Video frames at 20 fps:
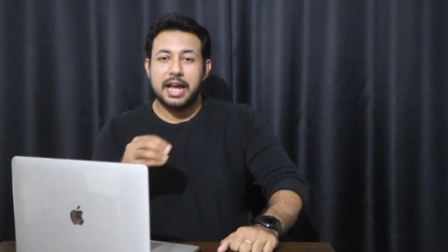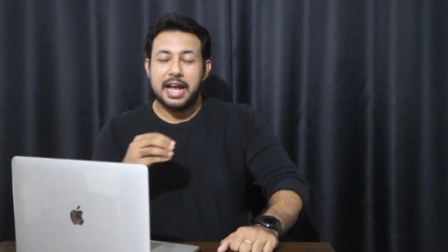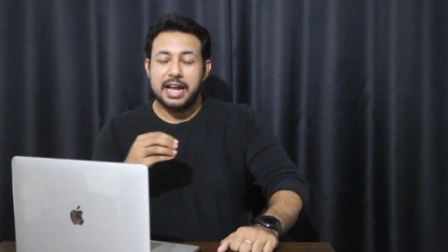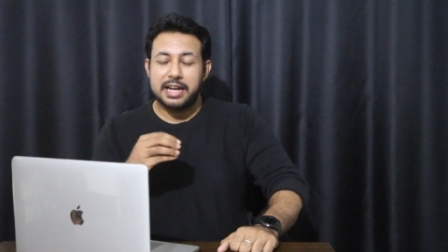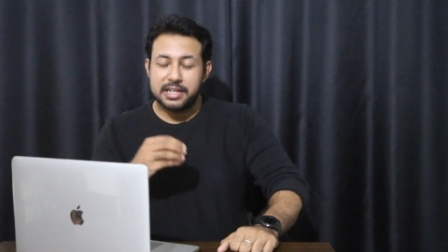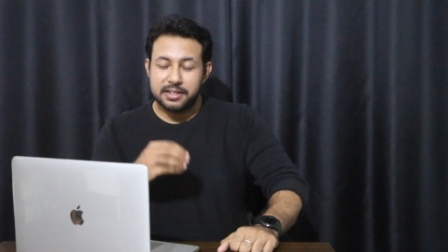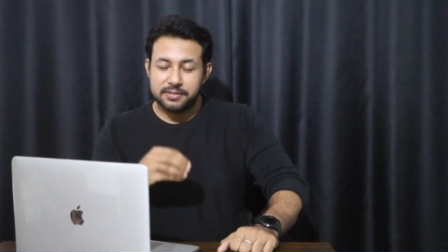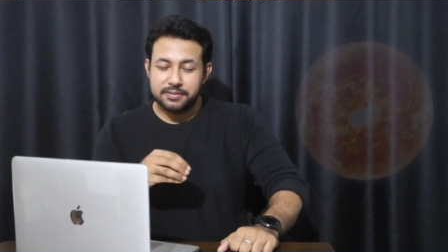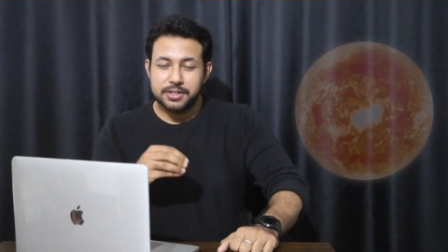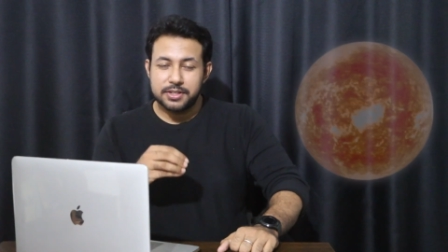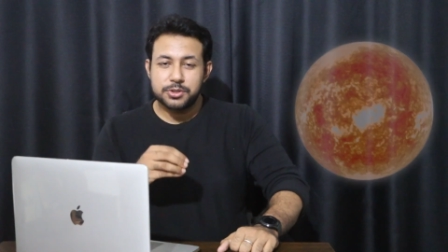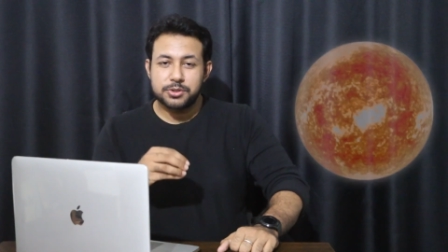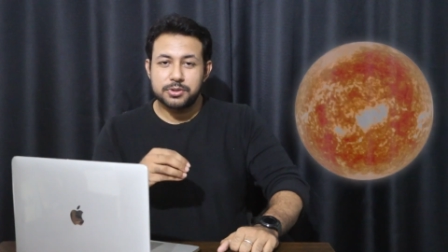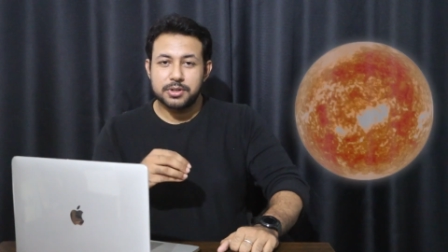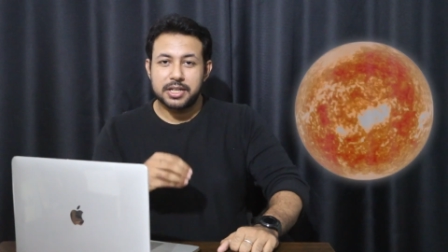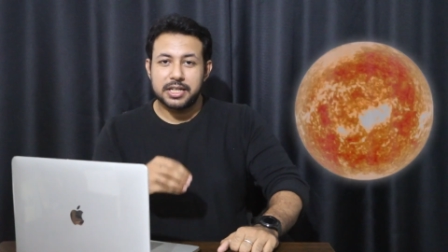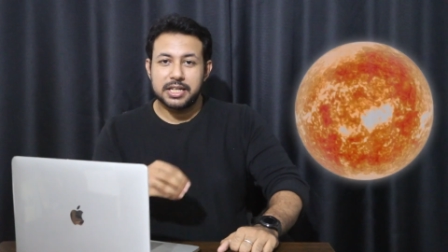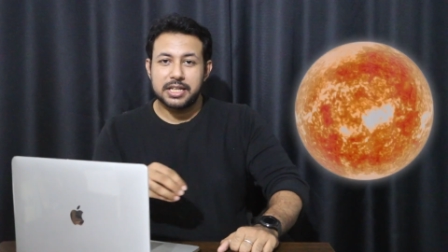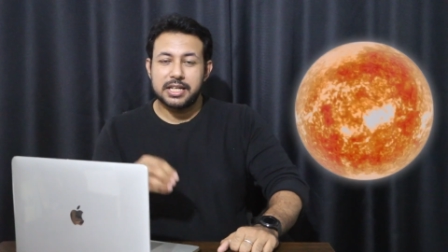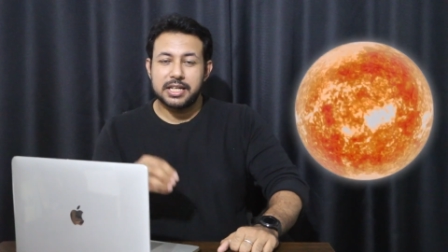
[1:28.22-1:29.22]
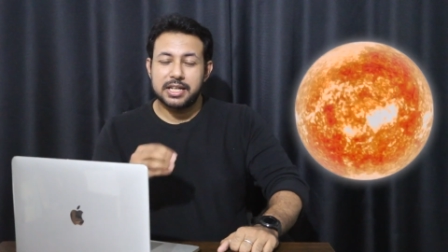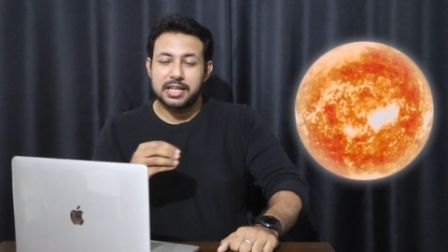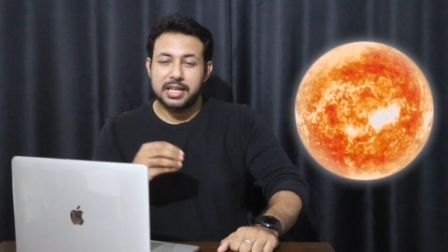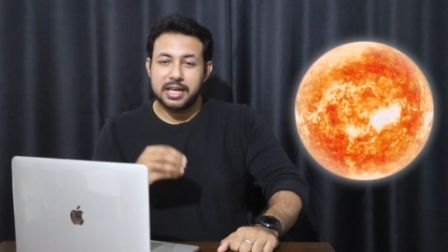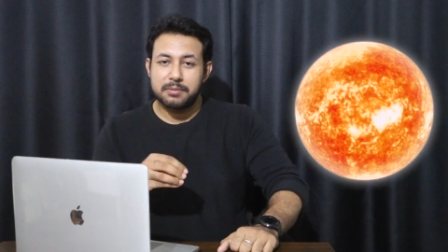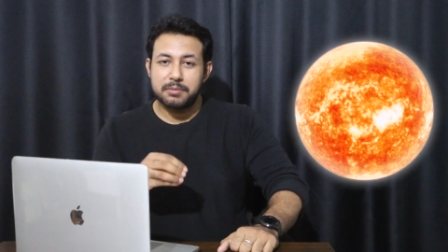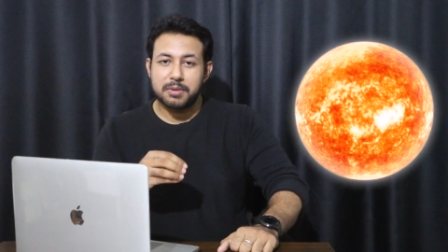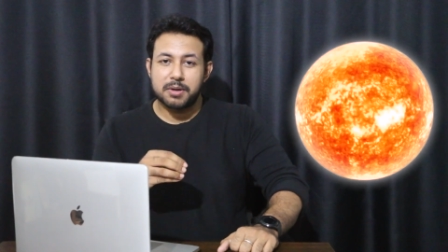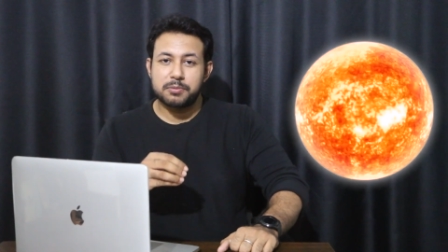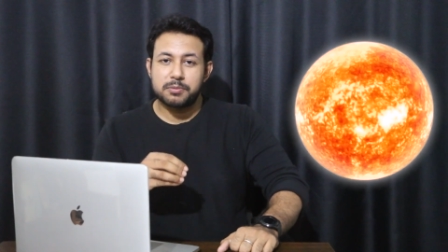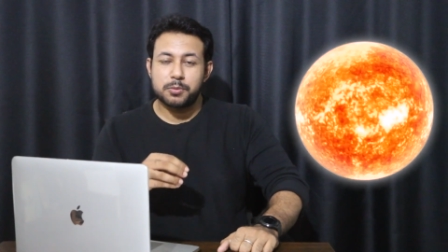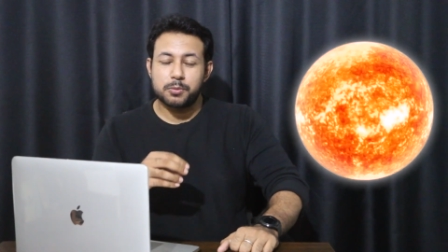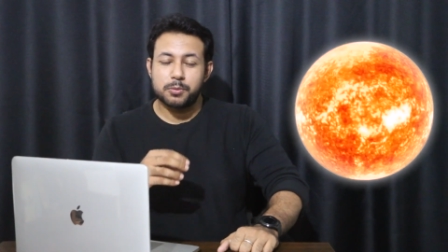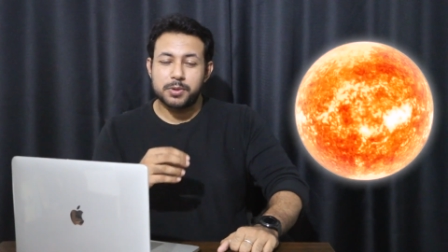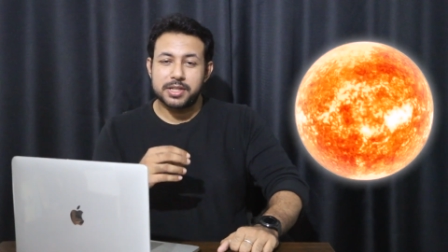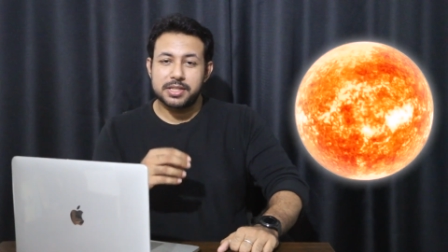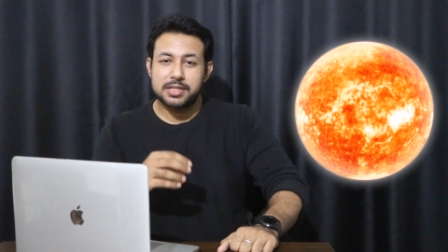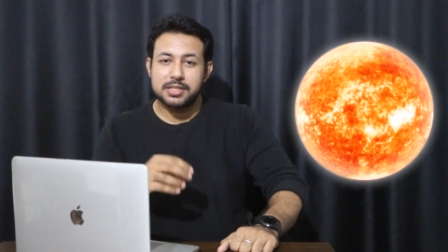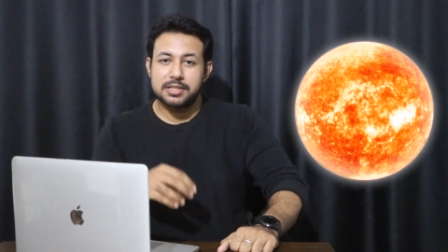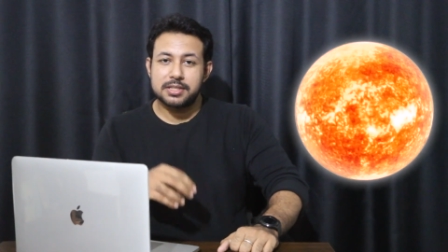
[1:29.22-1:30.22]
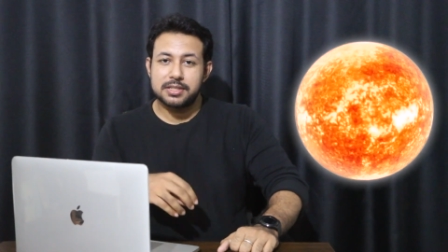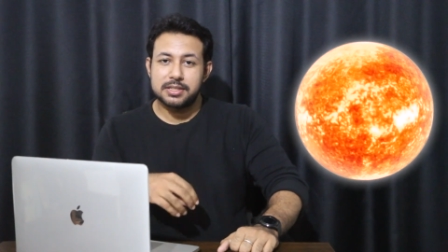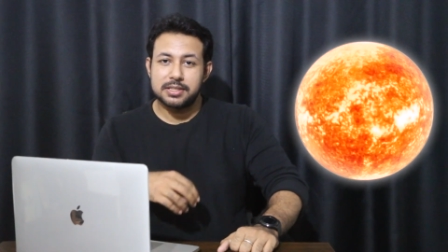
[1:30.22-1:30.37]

And eventually he came up with